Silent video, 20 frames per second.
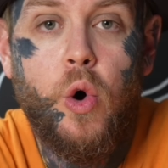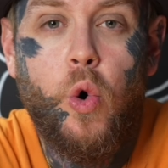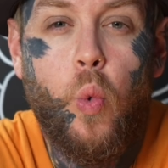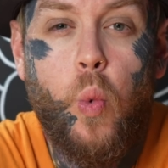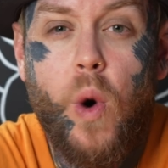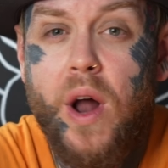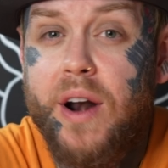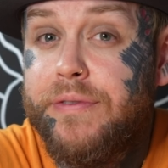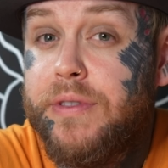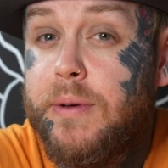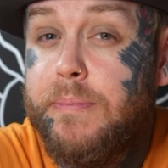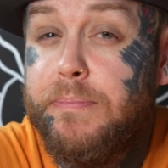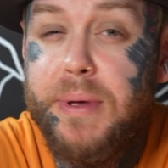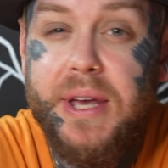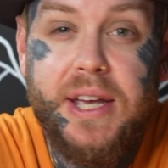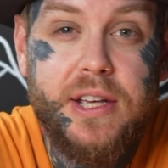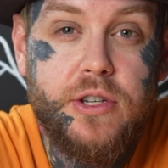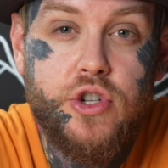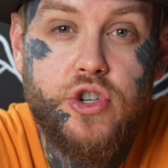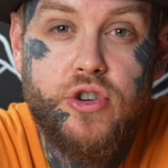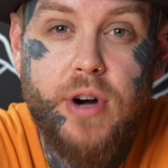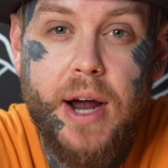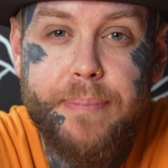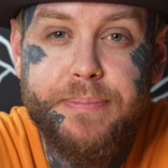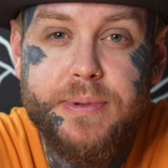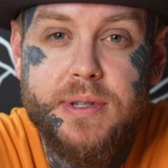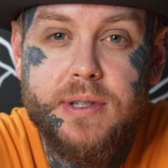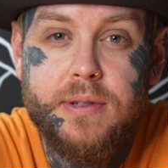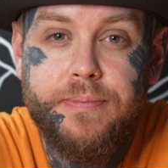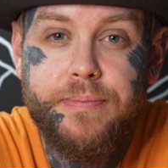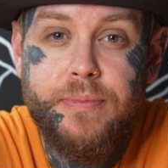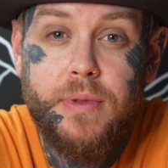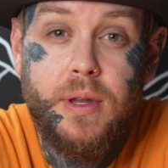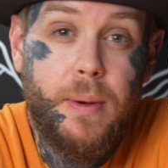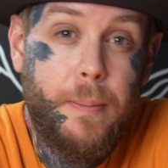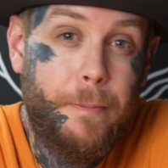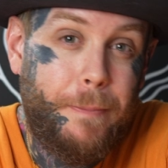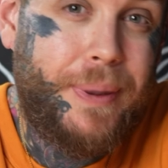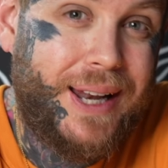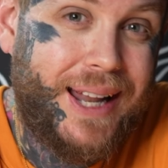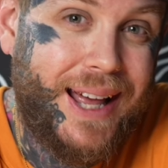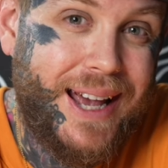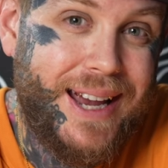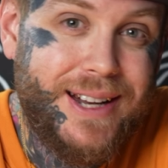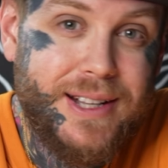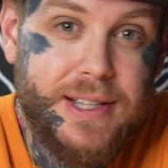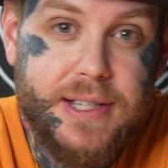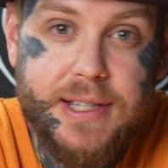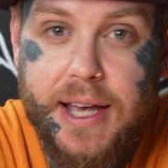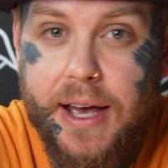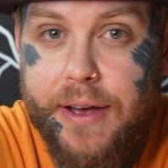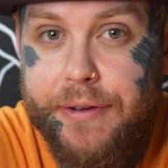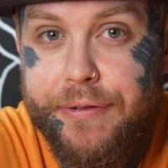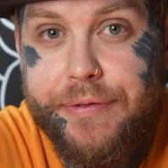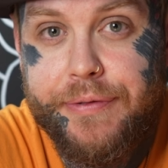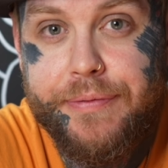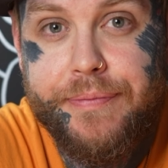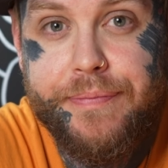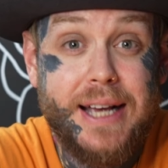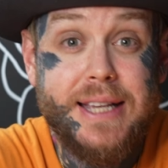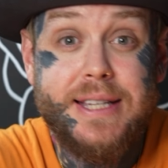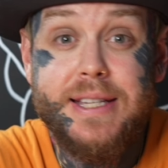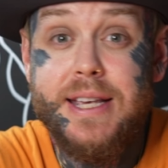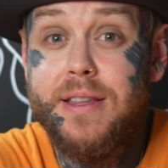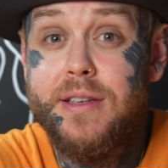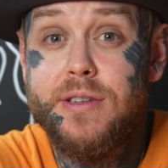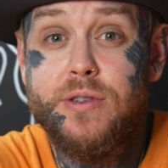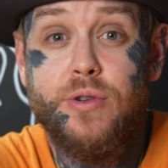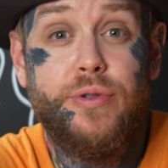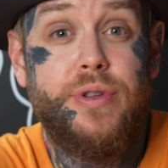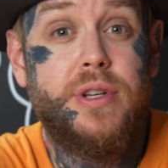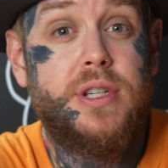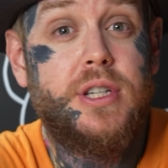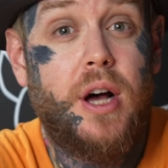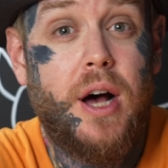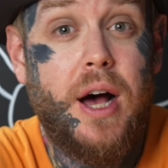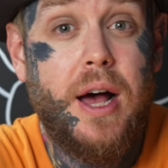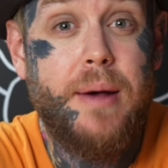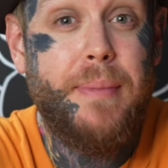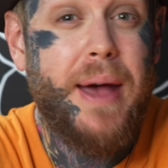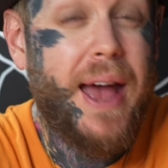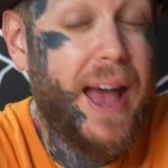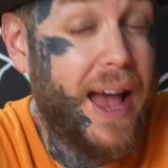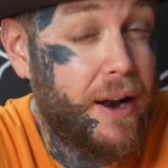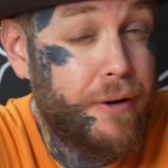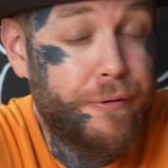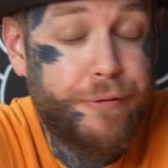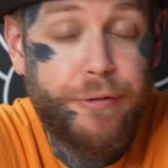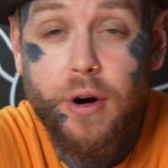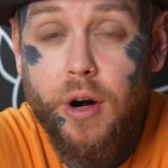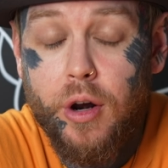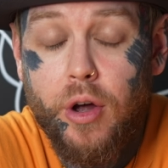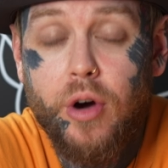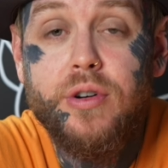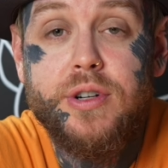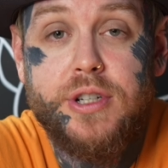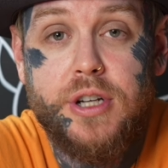One of the biggest traps, playing it safe. I see this all the time, and for a long